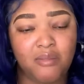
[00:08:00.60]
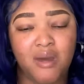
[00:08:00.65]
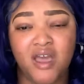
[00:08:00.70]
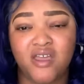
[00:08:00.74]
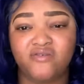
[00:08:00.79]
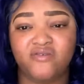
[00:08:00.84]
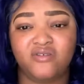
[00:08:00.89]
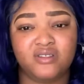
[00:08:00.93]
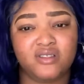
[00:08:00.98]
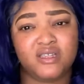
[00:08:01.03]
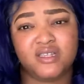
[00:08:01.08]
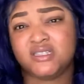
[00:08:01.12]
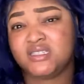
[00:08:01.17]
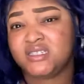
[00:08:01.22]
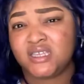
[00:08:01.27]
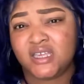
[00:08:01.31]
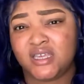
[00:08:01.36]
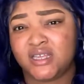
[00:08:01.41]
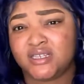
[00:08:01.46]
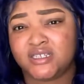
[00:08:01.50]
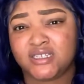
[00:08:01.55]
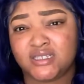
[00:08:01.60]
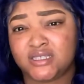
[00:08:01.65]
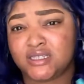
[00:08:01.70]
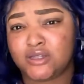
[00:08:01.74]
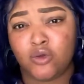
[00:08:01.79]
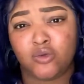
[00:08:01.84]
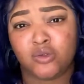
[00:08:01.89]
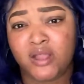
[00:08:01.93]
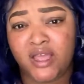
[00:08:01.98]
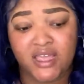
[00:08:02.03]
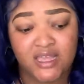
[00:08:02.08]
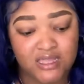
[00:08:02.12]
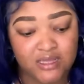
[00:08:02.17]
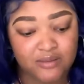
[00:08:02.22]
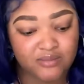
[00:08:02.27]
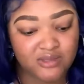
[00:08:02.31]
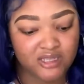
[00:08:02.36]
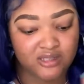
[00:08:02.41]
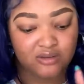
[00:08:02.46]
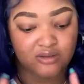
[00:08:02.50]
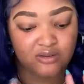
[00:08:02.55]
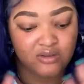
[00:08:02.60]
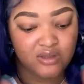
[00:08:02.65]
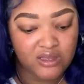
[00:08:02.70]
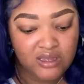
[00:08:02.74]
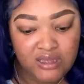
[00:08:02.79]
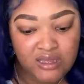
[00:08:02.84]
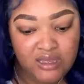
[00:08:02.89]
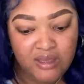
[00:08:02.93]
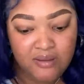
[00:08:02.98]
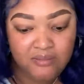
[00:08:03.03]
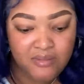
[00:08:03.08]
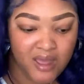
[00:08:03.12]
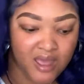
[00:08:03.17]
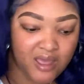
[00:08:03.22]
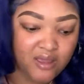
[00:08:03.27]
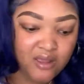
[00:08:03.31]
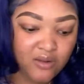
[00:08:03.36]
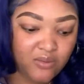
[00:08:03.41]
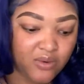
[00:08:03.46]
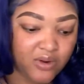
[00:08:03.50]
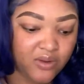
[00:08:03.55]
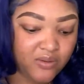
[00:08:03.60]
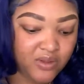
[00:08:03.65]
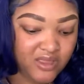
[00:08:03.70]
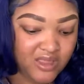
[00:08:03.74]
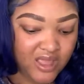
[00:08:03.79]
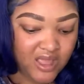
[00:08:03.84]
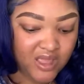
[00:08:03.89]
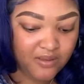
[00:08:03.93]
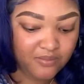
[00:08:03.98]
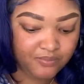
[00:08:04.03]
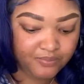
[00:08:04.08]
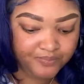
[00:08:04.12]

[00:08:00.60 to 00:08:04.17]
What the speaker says: My skin just don't like them, so. Not gonna work with that.